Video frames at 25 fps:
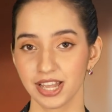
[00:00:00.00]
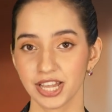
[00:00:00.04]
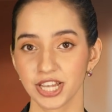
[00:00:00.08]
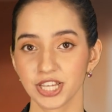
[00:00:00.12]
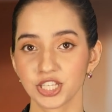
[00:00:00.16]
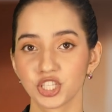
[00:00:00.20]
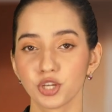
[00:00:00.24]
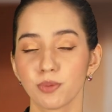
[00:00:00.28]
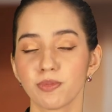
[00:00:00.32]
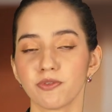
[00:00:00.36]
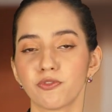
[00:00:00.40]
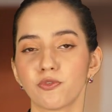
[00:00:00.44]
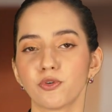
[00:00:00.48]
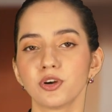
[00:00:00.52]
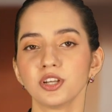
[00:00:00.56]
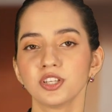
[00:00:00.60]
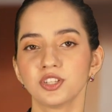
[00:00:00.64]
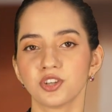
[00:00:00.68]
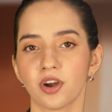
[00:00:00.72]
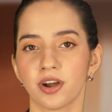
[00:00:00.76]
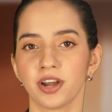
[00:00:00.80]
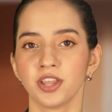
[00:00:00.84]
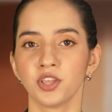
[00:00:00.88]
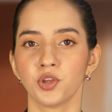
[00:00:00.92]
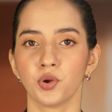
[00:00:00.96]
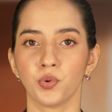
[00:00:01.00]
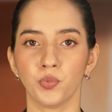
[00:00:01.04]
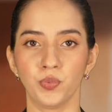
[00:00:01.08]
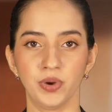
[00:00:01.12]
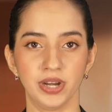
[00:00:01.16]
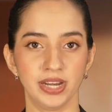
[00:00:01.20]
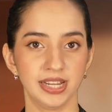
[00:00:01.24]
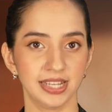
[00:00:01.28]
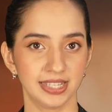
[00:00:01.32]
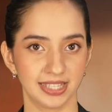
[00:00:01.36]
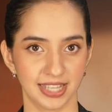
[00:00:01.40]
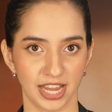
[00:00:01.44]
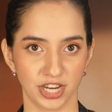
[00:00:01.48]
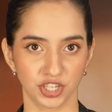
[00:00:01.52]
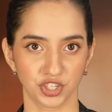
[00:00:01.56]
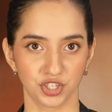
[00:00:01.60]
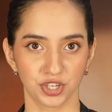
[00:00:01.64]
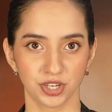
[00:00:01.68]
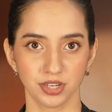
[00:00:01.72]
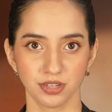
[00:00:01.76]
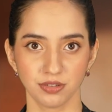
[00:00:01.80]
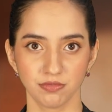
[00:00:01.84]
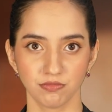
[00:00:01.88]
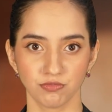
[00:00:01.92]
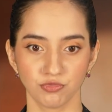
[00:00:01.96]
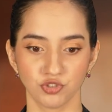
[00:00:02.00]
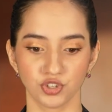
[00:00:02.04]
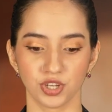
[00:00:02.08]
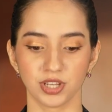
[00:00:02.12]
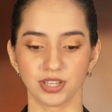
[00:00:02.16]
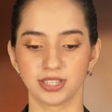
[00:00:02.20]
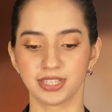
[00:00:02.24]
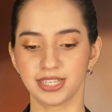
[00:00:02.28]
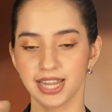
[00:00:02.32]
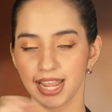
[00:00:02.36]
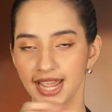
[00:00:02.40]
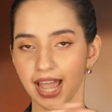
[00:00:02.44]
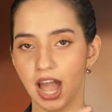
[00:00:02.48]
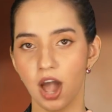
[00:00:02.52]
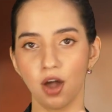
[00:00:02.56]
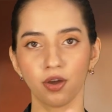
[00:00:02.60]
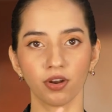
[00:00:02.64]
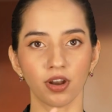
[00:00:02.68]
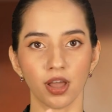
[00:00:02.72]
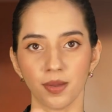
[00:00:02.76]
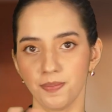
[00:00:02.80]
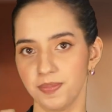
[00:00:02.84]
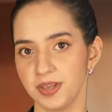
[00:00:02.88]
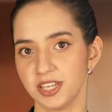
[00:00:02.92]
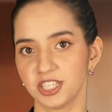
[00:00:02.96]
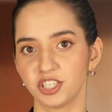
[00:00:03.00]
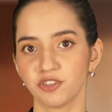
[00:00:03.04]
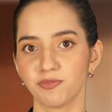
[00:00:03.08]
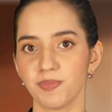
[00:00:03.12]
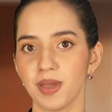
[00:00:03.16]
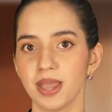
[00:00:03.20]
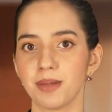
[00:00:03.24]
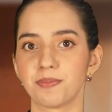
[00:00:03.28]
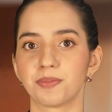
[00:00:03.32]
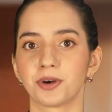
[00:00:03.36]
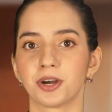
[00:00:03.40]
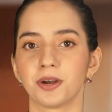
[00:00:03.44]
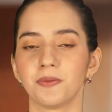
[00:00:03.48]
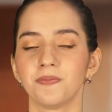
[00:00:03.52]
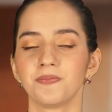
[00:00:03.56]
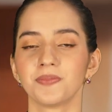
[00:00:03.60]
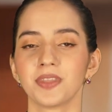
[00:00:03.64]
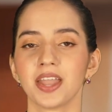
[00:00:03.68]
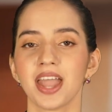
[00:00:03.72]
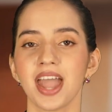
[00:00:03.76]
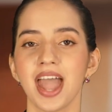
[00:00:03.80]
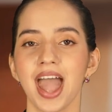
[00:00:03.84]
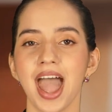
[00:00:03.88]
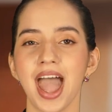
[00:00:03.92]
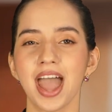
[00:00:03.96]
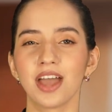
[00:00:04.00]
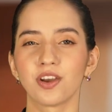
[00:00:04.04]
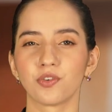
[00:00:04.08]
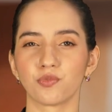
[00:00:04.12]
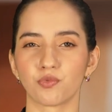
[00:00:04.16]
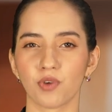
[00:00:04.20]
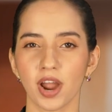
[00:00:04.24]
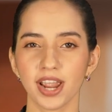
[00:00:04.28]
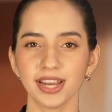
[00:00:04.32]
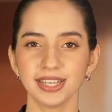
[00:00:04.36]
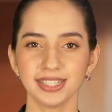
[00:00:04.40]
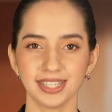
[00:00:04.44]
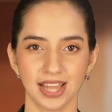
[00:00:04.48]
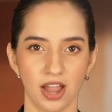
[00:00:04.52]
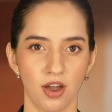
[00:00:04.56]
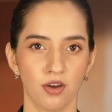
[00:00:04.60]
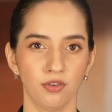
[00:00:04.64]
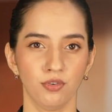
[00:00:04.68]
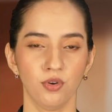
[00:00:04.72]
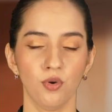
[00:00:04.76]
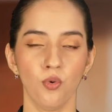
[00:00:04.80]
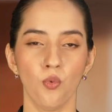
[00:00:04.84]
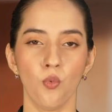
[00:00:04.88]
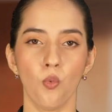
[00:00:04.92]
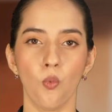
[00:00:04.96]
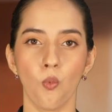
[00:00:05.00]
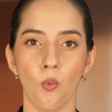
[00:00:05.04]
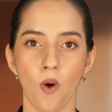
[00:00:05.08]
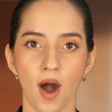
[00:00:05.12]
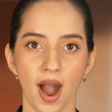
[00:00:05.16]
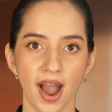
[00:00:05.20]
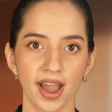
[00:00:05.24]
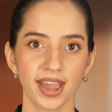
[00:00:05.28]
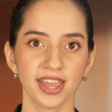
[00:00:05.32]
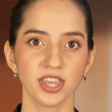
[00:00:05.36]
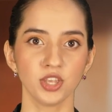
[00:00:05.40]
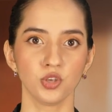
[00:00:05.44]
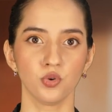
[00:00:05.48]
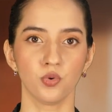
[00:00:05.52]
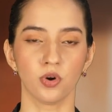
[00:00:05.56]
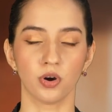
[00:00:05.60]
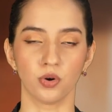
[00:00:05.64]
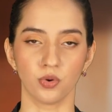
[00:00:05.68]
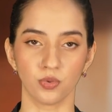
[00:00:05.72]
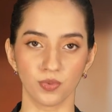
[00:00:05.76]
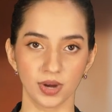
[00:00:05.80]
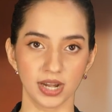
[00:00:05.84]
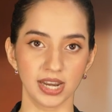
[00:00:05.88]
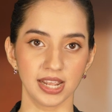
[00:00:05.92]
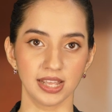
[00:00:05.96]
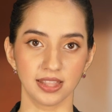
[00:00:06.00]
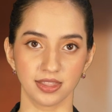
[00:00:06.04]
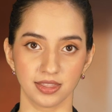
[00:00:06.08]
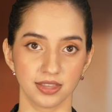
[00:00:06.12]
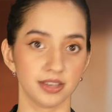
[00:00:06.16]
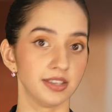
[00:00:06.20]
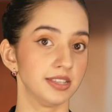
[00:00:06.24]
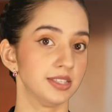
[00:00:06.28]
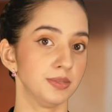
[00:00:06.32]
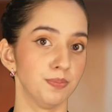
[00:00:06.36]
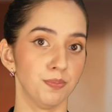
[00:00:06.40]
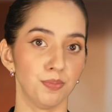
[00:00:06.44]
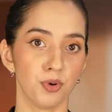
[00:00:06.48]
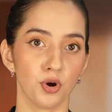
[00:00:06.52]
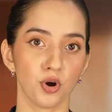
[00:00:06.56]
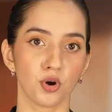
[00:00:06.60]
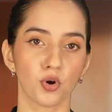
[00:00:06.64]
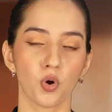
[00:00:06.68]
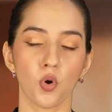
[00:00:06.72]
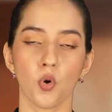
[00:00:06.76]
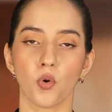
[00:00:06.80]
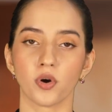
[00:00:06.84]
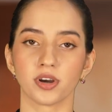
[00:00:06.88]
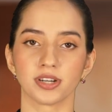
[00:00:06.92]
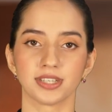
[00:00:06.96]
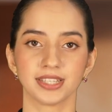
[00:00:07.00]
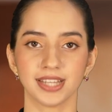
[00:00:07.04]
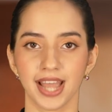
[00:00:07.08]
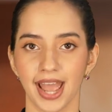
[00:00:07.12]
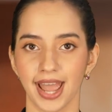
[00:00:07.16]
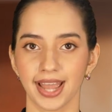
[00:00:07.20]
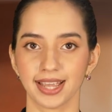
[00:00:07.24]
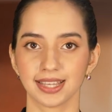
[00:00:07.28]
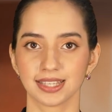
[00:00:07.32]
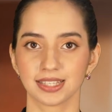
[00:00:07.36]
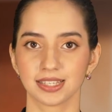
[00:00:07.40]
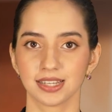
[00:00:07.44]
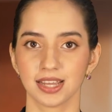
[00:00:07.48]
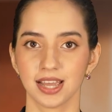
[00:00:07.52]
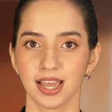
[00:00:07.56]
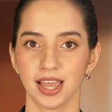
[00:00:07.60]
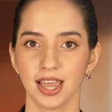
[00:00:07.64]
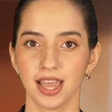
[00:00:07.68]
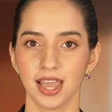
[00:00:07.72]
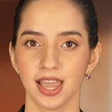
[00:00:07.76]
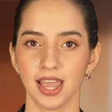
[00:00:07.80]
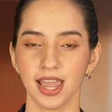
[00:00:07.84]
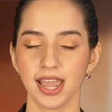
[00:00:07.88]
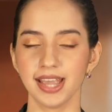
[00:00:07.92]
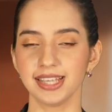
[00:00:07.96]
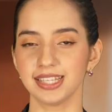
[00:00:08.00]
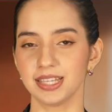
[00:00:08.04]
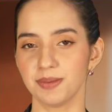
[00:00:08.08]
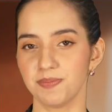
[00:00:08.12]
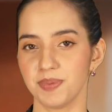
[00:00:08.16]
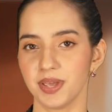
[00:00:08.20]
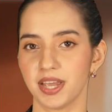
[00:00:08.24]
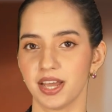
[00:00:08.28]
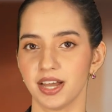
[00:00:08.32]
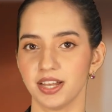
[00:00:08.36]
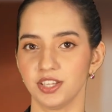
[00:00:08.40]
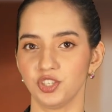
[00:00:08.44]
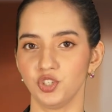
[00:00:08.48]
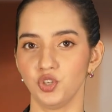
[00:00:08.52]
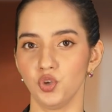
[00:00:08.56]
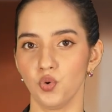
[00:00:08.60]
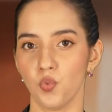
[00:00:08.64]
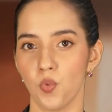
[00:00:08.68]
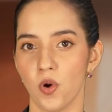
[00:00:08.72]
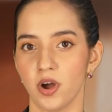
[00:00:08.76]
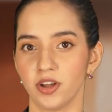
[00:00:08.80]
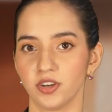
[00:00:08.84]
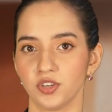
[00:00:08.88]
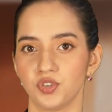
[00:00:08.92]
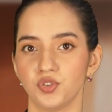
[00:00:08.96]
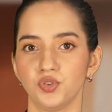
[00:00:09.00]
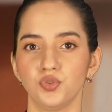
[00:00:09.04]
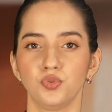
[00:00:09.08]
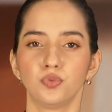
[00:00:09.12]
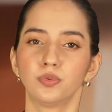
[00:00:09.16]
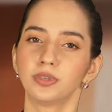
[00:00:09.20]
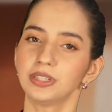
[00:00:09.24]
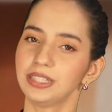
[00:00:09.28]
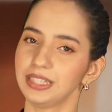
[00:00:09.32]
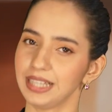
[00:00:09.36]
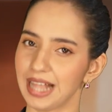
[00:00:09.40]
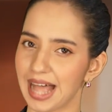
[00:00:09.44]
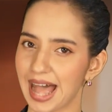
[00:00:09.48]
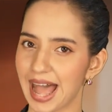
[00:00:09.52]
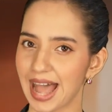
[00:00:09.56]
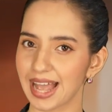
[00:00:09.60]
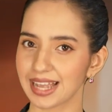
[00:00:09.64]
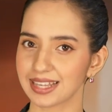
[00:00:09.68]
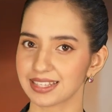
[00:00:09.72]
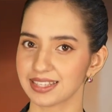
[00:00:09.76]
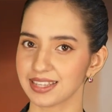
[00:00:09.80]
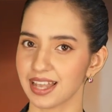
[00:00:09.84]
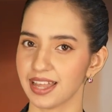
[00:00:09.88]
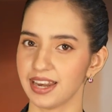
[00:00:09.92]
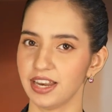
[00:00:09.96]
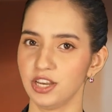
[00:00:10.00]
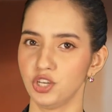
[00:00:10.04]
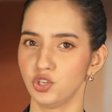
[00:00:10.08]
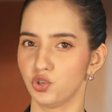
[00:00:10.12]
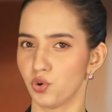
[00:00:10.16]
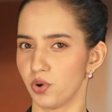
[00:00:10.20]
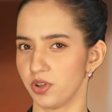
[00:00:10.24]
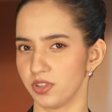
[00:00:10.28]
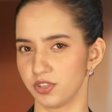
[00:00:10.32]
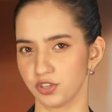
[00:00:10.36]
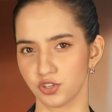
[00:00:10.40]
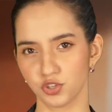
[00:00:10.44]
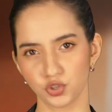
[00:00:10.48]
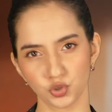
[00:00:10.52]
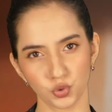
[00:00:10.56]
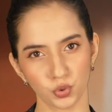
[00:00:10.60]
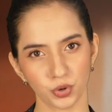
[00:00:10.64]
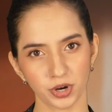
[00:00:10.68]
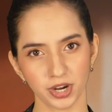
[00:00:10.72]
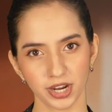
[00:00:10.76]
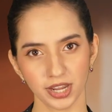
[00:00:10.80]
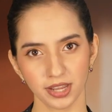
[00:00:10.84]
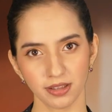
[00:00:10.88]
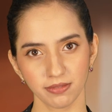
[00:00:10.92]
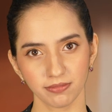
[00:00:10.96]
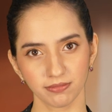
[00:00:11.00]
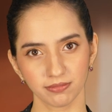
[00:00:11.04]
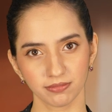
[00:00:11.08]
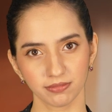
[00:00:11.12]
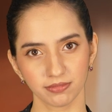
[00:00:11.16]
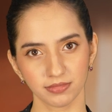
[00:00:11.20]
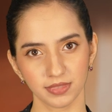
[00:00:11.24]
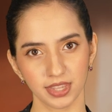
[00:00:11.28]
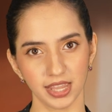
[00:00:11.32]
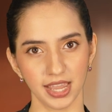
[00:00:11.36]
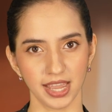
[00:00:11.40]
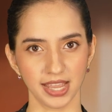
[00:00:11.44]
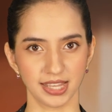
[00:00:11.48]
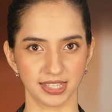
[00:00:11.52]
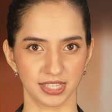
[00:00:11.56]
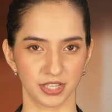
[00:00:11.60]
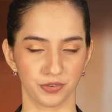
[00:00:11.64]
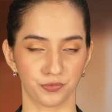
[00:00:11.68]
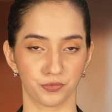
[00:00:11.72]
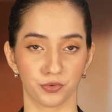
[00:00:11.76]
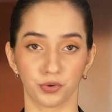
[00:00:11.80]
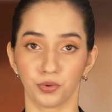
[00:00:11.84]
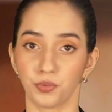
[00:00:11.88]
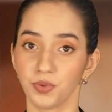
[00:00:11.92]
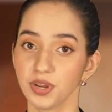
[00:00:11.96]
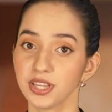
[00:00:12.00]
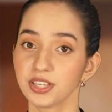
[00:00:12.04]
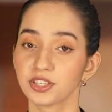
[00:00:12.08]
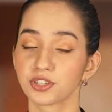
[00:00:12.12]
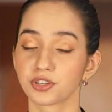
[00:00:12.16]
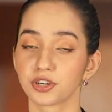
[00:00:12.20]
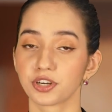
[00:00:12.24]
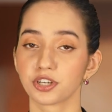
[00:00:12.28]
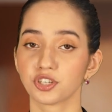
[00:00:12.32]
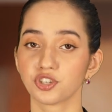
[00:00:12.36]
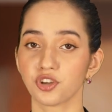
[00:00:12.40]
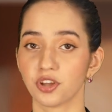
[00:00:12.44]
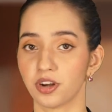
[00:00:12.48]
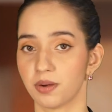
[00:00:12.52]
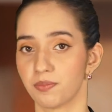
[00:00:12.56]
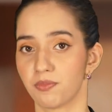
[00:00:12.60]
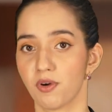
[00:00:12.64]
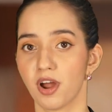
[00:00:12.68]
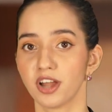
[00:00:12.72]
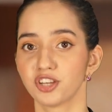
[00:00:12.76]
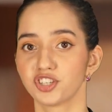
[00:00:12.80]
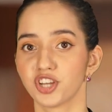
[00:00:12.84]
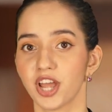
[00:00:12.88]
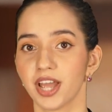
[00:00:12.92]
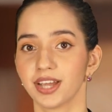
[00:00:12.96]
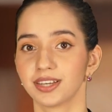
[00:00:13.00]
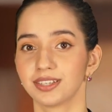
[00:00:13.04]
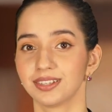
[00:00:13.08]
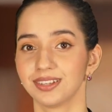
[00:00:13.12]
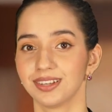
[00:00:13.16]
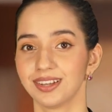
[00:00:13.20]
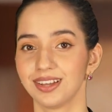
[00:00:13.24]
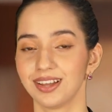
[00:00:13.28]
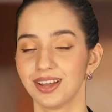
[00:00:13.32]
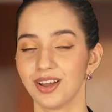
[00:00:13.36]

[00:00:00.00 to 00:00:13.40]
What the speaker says: So before starting your reading session, just take out a piece of paper and write down why you are reading this book or text. Is it because you want to relax and enjoy the story? Is it for research on a project?